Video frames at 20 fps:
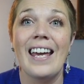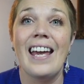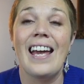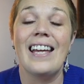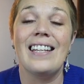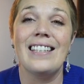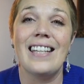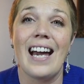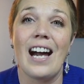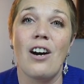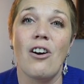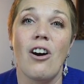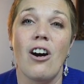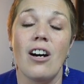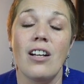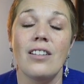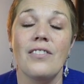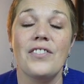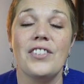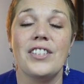And now
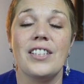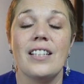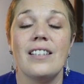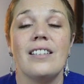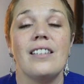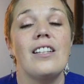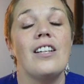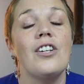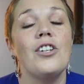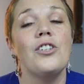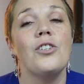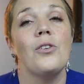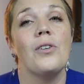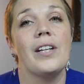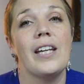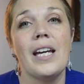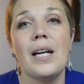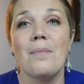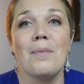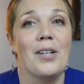all of a sudden your
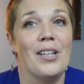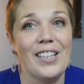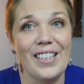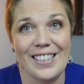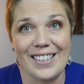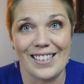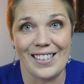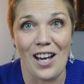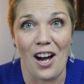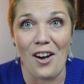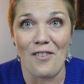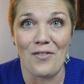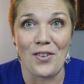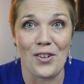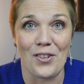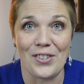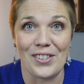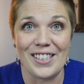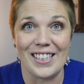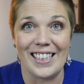camera is not
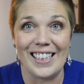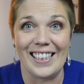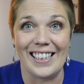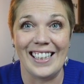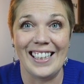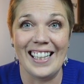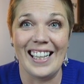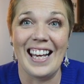focusing